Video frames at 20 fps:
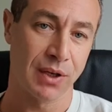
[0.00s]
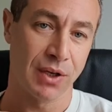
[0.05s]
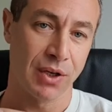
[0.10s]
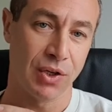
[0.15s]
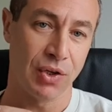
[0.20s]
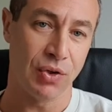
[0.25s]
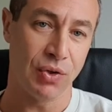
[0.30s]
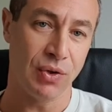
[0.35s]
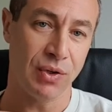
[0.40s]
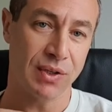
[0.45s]

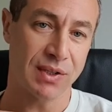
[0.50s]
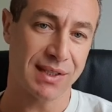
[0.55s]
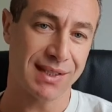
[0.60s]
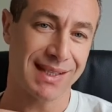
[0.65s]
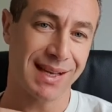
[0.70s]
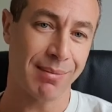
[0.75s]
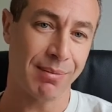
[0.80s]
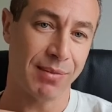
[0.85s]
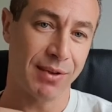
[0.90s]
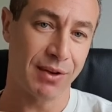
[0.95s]
You need
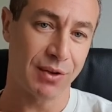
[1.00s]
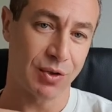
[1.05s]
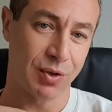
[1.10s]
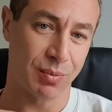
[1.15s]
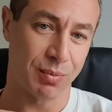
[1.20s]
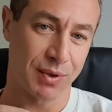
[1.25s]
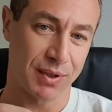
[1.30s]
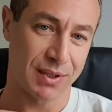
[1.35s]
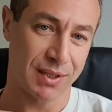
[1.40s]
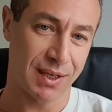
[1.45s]
something to
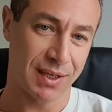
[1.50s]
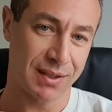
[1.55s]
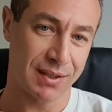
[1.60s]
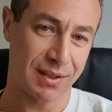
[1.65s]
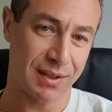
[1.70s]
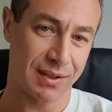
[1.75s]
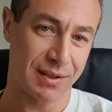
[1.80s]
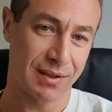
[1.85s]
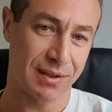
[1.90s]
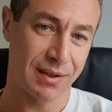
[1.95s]
protect
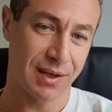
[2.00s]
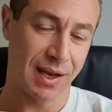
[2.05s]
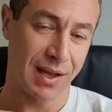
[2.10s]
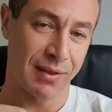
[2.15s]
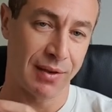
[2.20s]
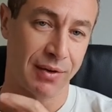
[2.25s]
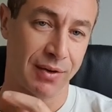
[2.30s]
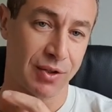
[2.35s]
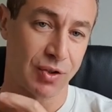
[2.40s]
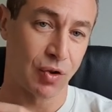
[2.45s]
it, and
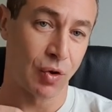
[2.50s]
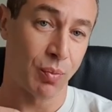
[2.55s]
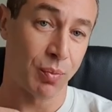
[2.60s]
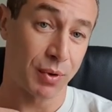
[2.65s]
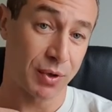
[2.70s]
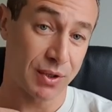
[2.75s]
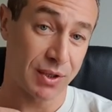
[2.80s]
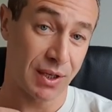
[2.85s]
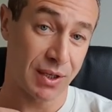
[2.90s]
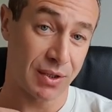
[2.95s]
there is no
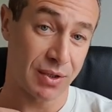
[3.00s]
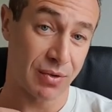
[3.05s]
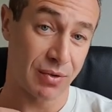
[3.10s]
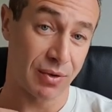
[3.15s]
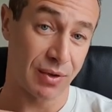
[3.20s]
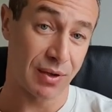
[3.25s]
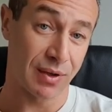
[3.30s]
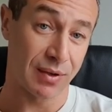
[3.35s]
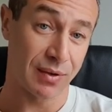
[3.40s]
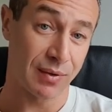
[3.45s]
protector on
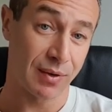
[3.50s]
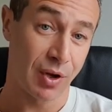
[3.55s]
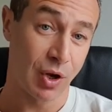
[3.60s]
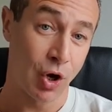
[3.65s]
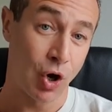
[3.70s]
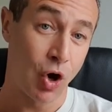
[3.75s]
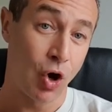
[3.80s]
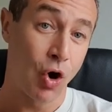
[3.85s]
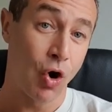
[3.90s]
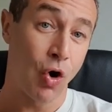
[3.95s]
it.
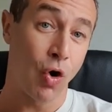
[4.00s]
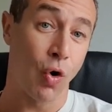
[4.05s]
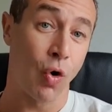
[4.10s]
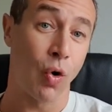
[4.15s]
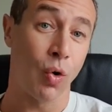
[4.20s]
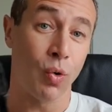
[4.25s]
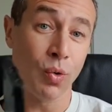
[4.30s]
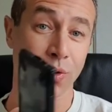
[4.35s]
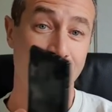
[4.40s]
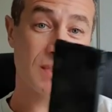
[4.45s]

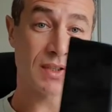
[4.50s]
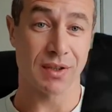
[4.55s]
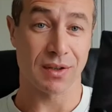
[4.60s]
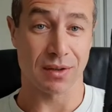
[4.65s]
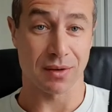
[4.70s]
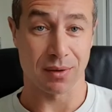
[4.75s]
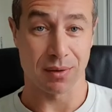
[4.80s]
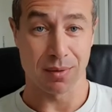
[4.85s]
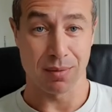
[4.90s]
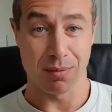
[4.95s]

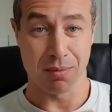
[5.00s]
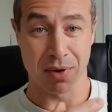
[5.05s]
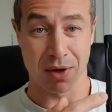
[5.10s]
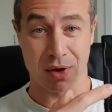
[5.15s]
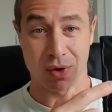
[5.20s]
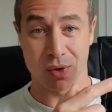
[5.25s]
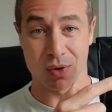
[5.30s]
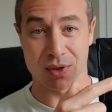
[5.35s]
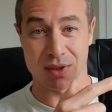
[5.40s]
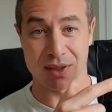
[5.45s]
Also,
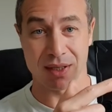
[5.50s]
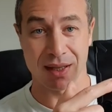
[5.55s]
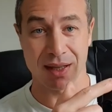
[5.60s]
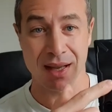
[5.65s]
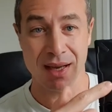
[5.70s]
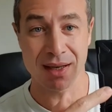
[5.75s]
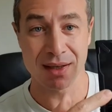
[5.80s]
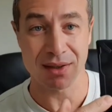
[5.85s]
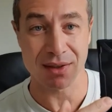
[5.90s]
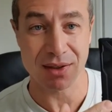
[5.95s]
because
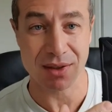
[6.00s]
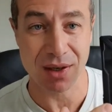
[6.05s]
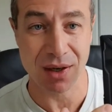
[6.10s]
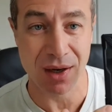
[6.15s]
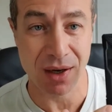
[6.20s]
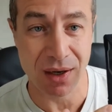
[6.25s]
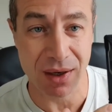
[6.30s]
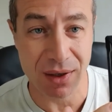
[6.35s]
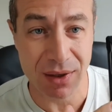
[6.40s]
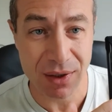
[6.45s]
lenses
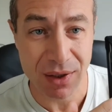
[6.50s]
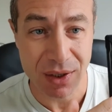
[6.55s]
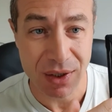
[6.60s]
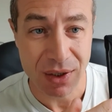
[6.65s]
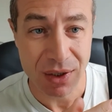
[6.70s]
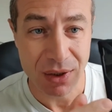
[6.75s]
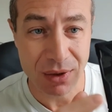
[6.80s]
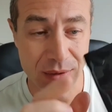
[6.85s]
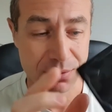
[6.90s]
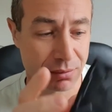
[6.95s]
are,
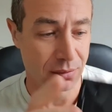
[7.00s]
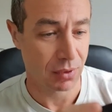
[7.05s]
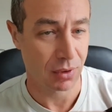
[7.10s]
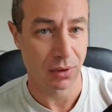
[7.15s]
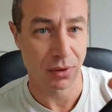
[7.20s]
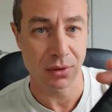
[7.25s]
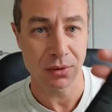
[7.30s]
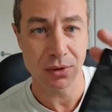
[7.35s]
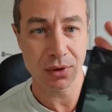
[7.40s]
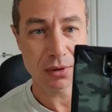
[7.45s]

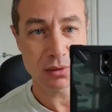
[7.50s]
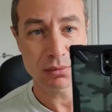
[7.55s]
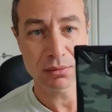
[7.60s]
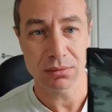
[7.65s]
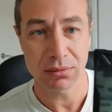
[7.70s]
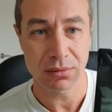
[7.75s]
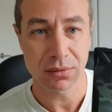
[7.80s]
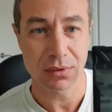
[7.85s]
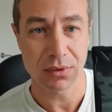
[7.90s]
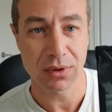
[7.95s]

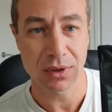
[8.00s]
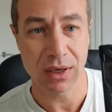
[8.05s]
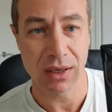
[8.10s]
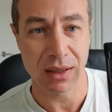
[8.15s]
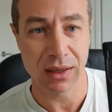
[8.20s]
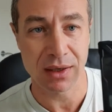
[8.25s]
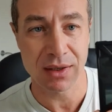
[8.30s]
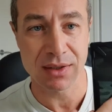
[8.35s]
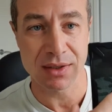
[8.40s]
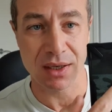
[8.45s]

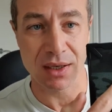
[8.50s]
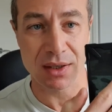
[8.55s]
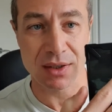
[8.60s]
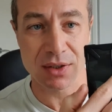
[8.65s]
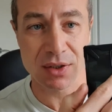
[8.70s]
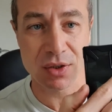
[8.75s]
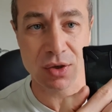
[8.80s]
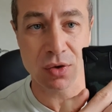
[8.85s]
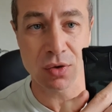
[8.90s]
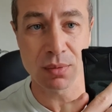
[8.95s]
lenses are
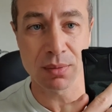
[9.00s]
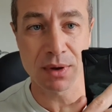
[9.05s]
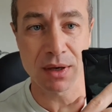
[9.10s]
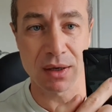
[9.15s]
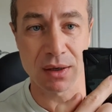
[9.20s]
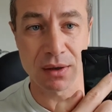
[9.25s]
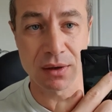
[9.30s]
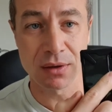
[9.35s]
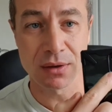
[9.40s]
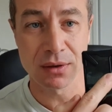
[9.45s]
so
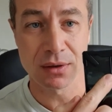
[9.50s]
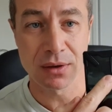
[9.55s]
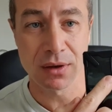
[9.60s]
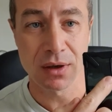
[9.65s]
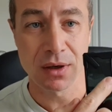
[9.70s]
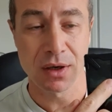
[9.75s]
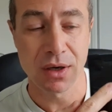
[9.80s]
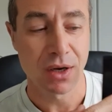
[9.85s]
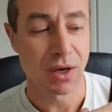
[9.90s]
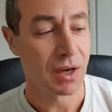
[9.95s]
big,
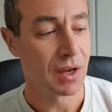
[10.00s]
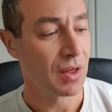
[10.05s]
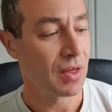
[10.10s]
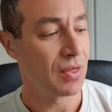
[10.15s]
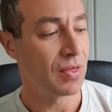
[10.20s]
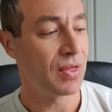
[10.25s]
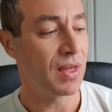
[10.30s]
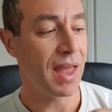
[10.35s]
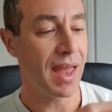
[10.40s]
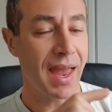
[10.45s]

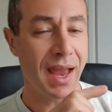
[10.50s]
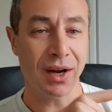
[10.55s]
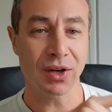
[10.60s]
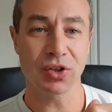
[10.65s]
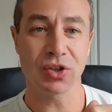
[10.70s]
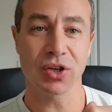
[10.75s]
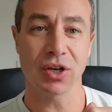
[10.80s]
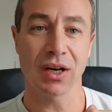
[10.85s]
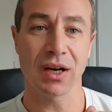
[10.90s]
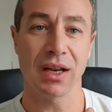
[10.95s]
they
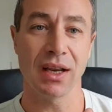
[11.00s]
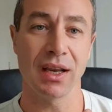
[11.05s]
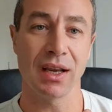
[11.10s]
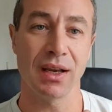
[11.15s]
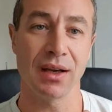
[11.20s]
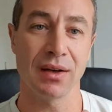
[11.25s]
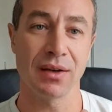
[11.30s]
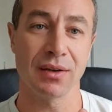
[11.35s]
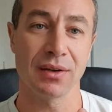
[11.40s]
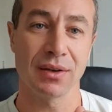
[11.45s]

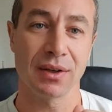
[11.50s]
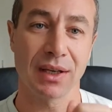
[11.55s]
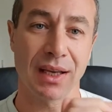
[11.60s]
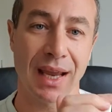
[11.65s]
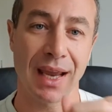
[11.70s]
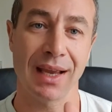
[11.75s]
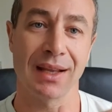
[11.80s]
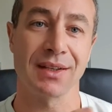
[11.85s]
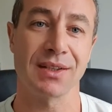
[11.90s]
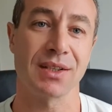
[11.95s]
actually
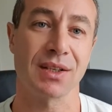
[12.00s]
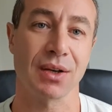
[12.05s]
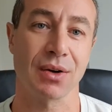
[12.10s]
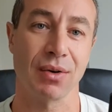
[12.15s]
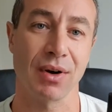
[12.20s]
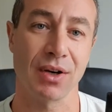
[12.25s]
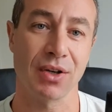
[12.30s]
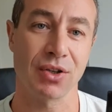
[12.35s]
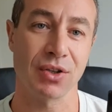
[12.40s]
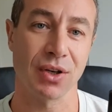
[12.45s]
can
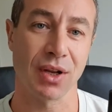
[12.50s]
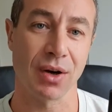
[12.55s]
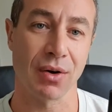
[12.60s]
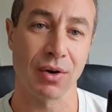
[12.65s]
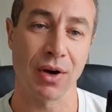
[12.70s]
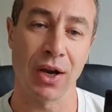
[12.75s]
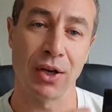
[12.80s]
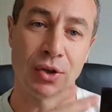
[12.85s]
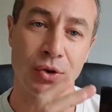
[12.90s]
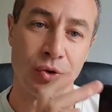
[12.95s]
scratch now,
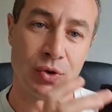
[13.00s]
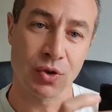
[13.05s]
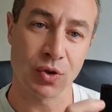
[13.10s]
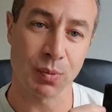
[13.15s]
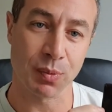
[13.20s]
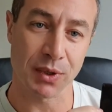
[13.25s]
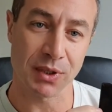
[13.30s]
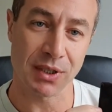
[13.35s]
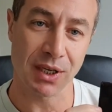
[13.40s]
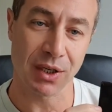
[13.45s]
and you need to
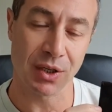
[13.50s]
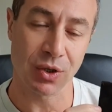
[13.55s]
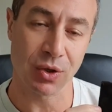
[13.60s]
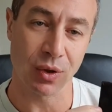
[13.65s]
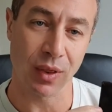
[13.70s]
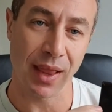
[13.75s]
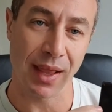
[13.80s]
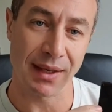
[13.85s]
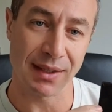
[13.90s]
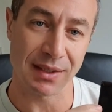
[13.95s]
protect your
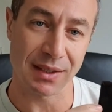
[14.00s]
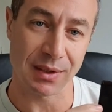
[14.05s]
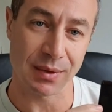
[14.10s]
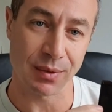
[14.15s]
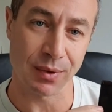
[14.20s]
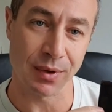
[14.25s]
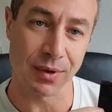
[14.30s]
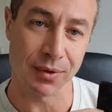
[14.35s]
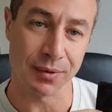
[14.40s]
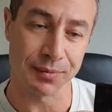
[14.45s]
lens as
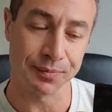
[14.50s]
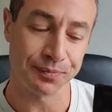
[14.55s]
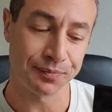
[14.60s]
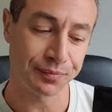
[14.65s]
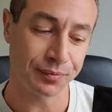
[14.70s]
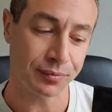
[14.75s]
well.